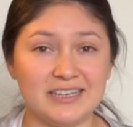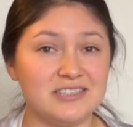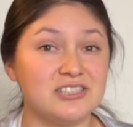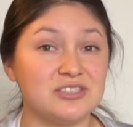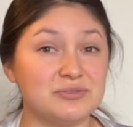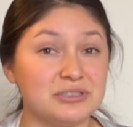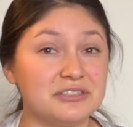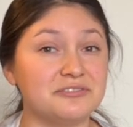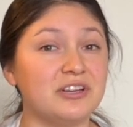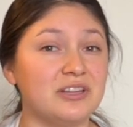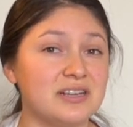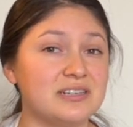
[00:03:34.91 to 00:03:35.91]
it just really
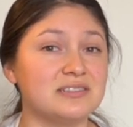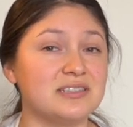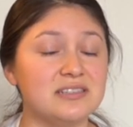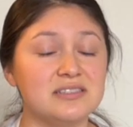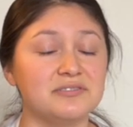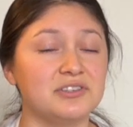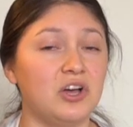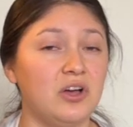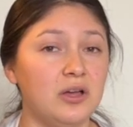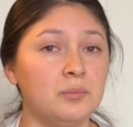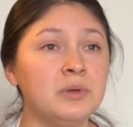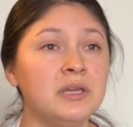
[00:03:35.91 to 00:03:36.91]
felt like a sense of
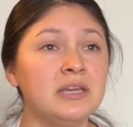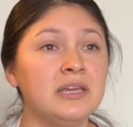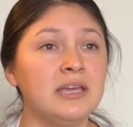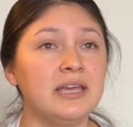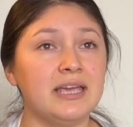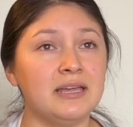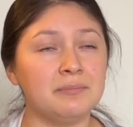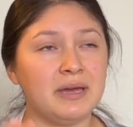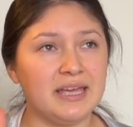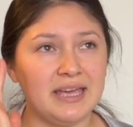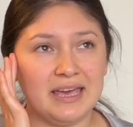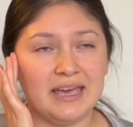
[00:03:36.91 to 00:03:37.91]
calm in my
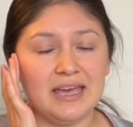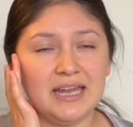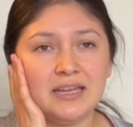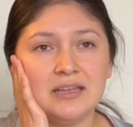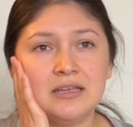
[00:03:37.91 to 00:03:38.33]
head.